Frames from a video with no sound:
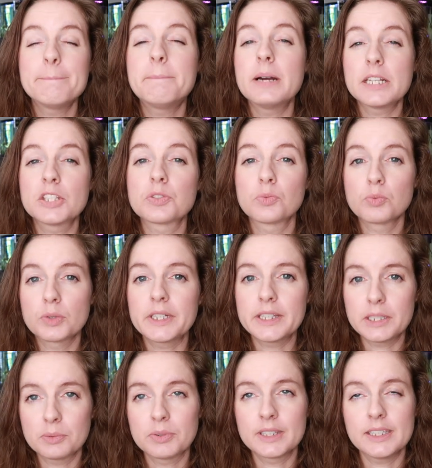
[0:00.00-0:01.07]
but it's
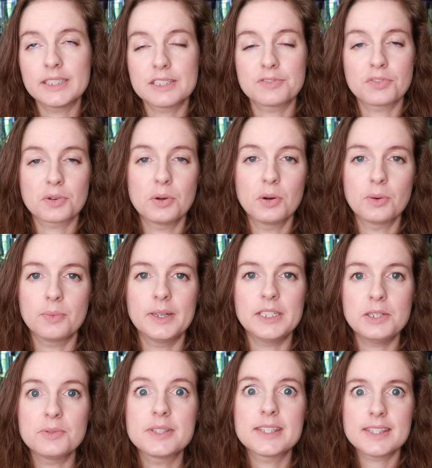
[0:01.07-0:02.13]
really, really difficult when
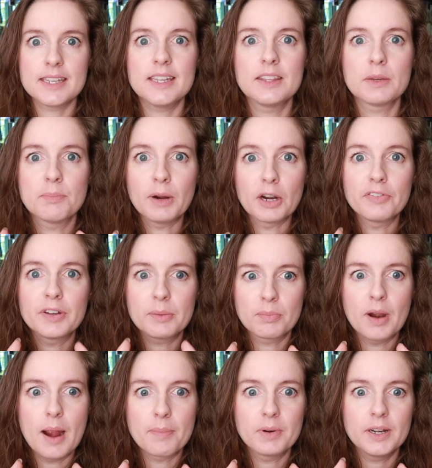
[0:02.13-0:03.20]
you see the perfect
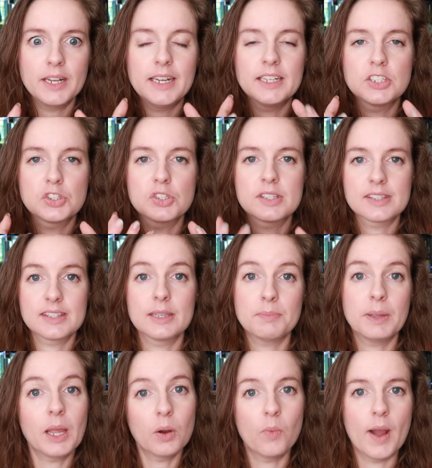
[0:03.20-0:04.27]
property and it's just
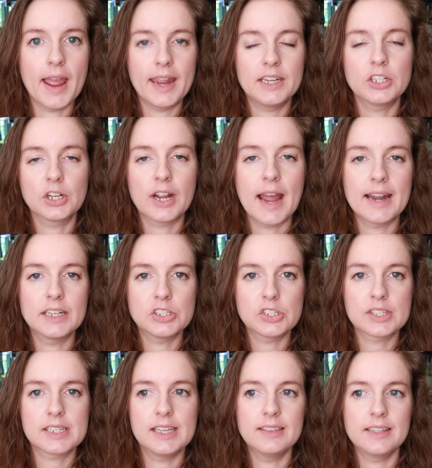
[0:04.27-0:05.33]
slipping away and you're kind of
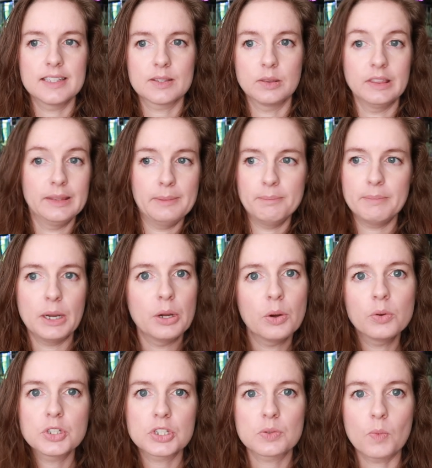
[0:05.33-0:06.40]
just in this
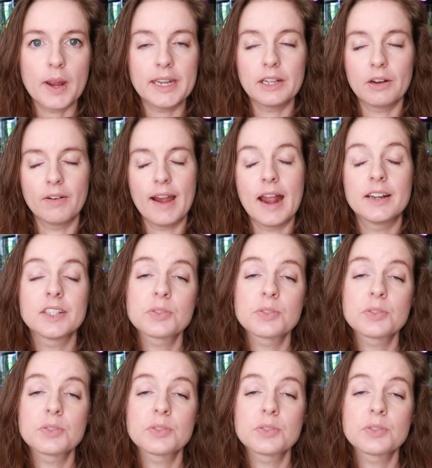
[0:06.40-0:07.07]
limbo, just waiting around.